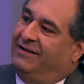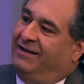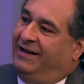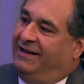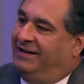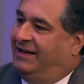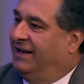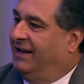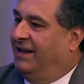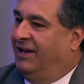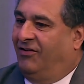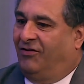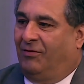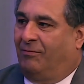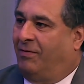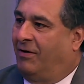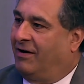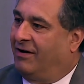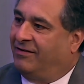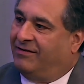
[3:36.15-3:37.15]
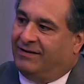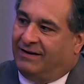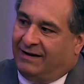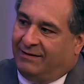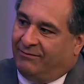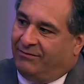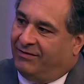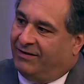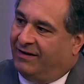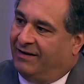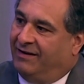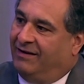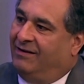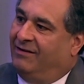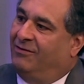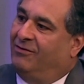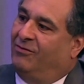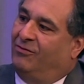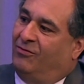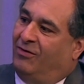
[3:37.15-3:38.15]
I did it as a part-time
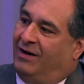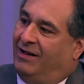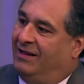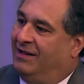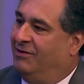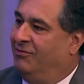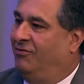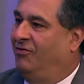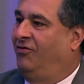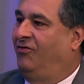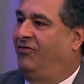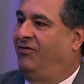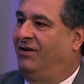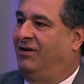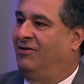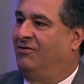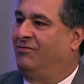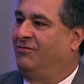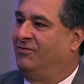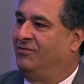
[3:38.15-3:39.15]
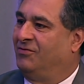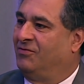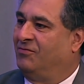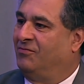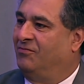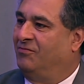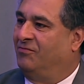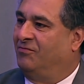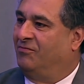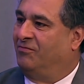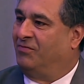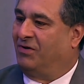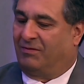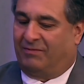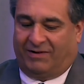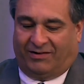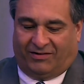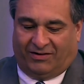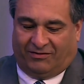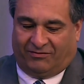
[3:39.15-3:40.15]
thing while I was, putting
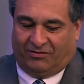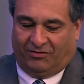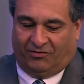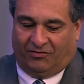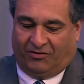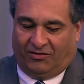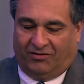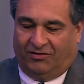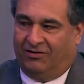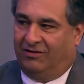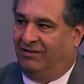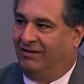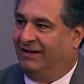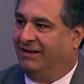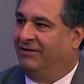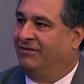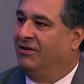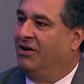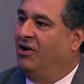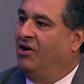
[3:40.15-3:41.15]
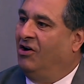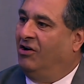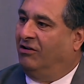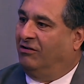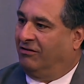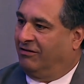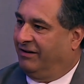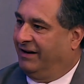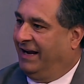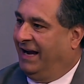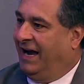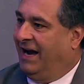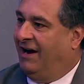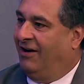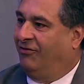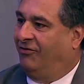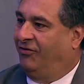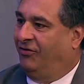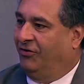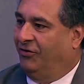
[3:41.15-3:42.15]
myself through school and learning
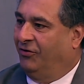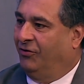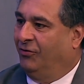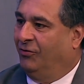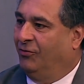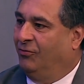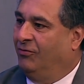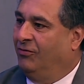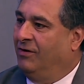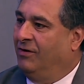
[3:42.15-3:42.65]
how to